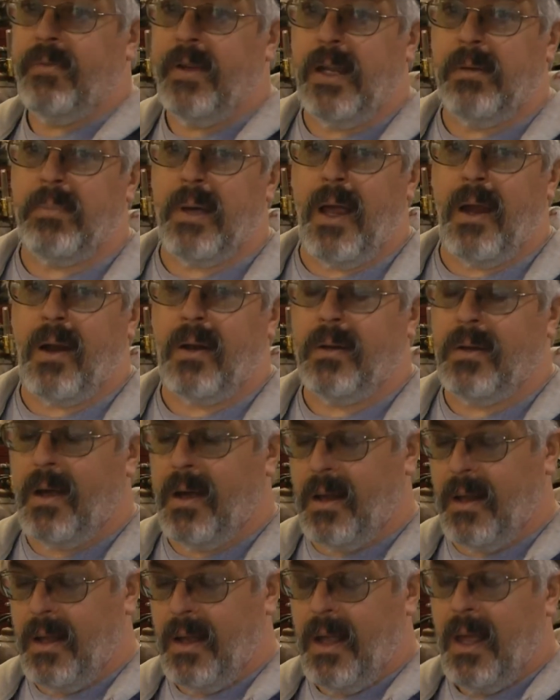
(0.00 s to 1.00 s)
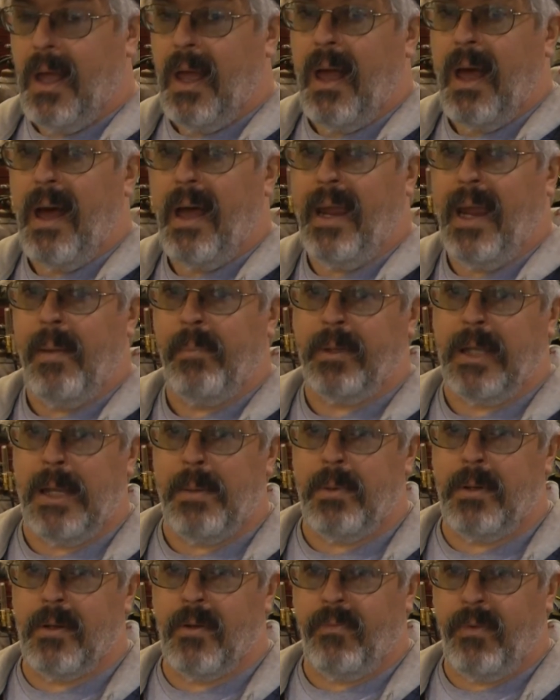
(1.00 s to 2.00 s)
feedback or not. I am
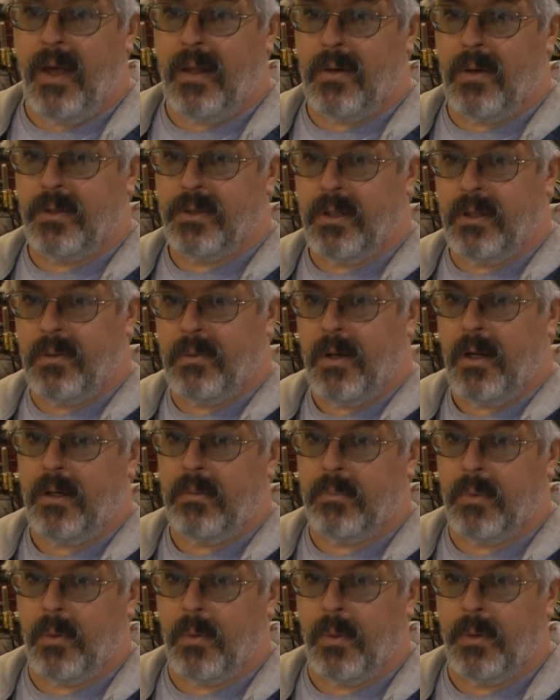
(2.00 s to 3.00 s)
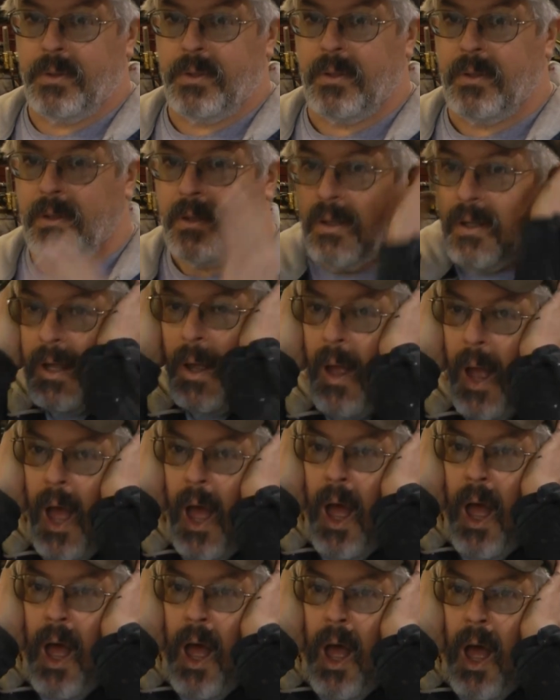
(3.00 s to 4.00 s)
keeping the fenders and the running boards.
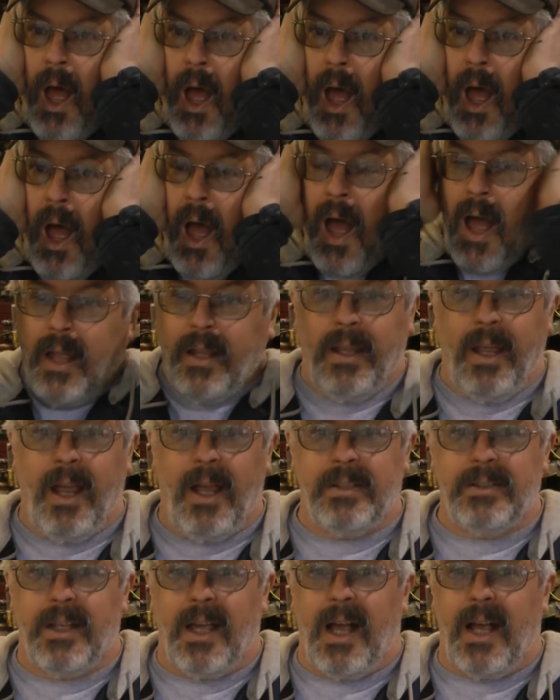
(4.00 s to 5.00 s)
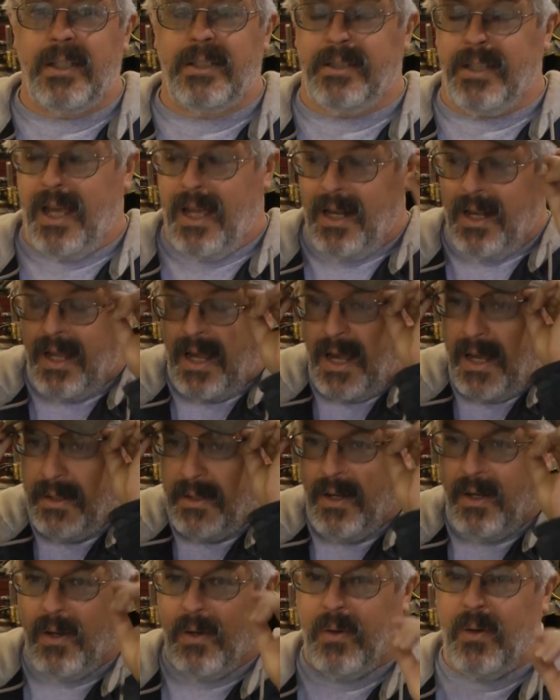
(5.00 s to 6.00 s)
Yes, I said it, I
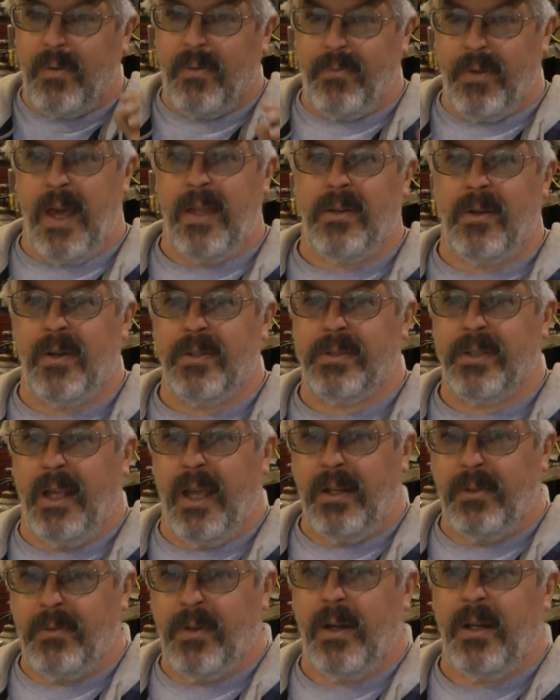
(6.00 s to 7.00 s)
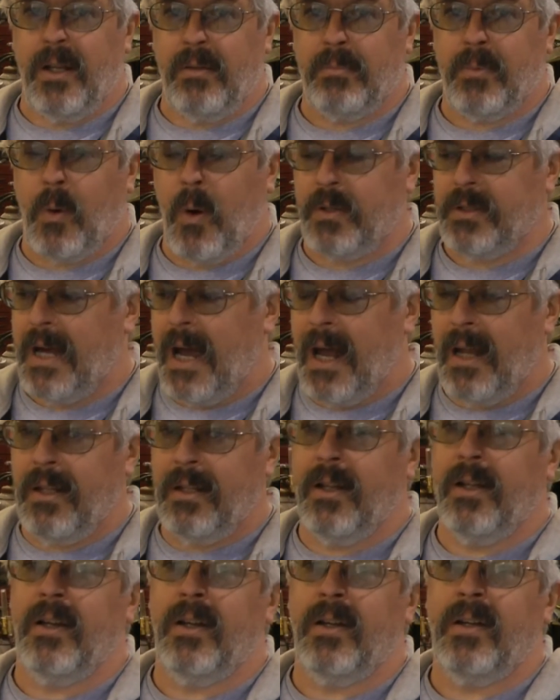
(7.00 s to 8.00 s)
know. Fenders and running boards. I
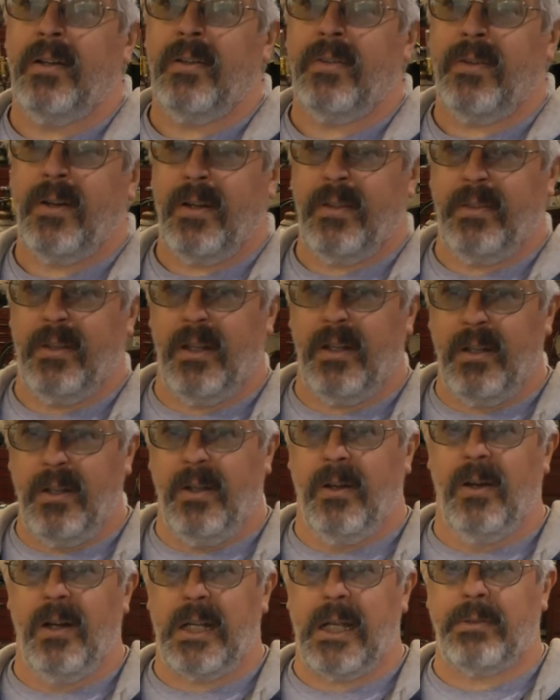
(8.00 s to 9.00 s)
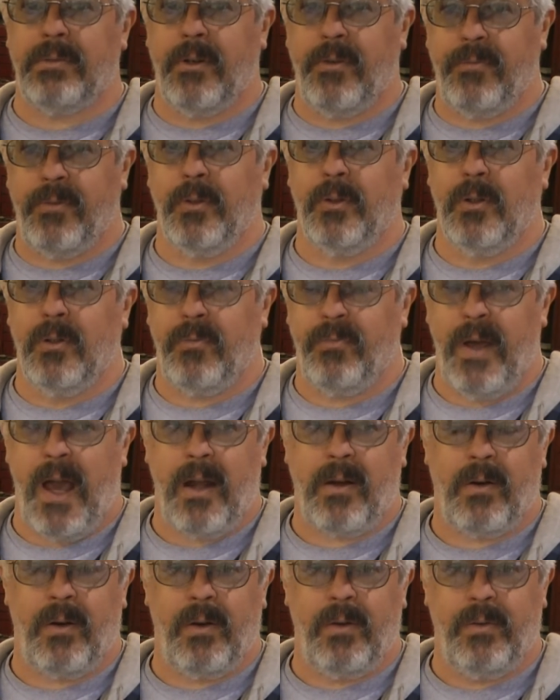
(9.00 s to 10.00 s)
love the look of a full
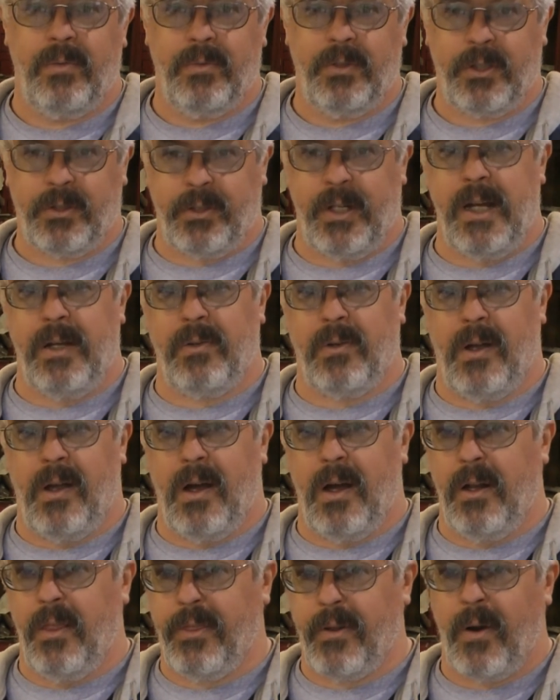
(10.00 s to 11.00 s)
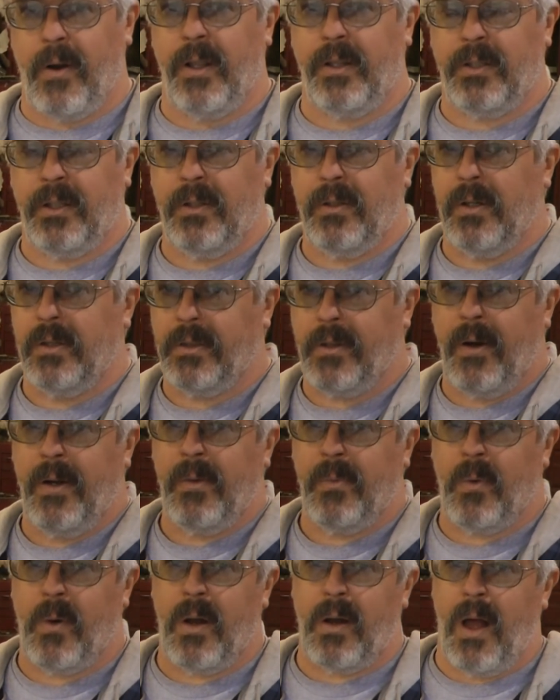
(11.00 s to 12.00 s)
fendered street rod, 32 or
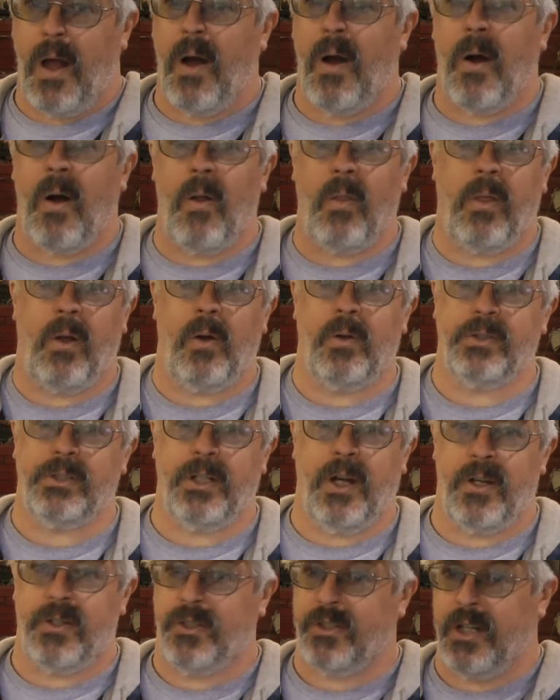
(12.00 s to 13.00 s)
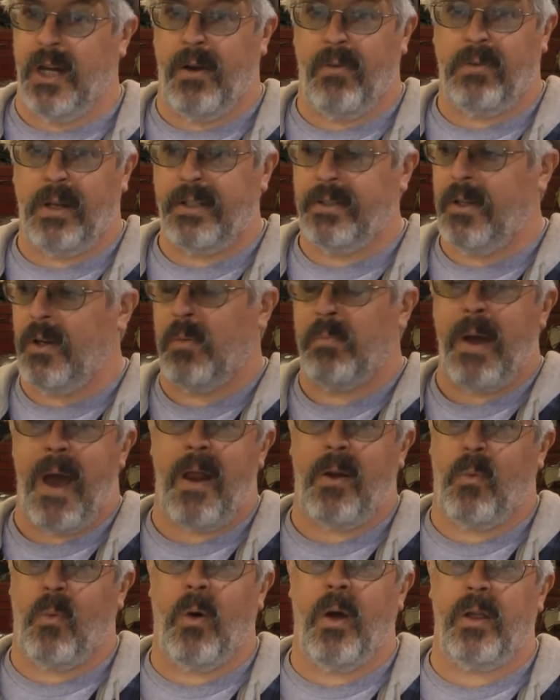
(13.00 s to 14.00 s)
31, all those years. Chevrolets, it don't
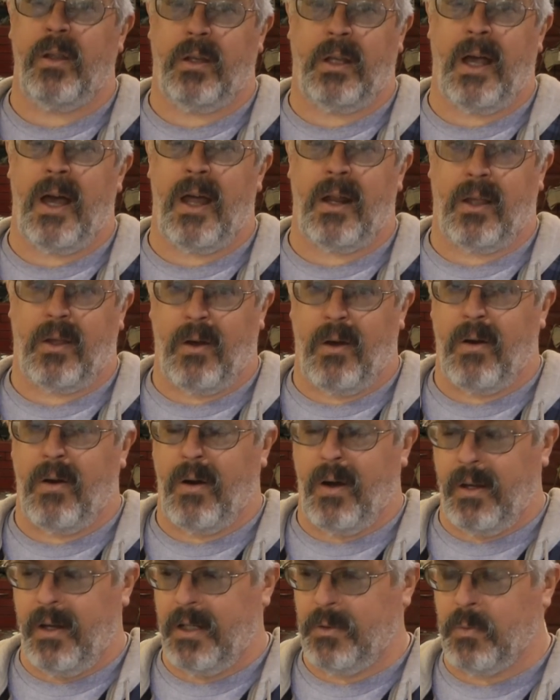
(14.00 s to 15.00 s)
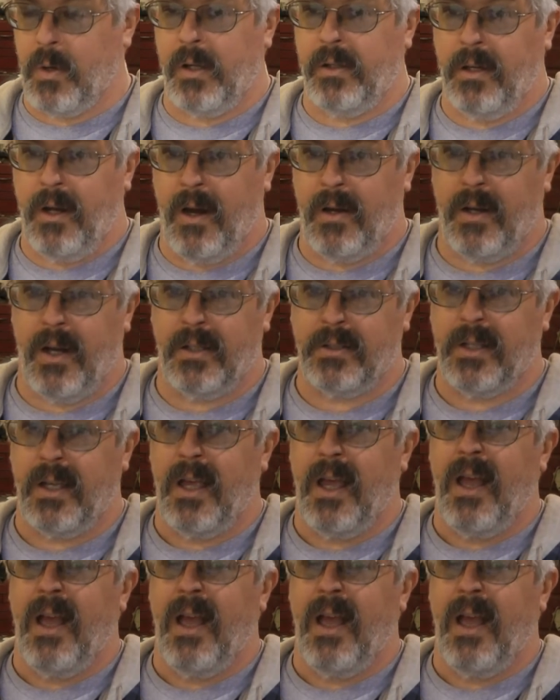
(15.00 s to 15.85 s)
matter what kind of car it is, what year it is.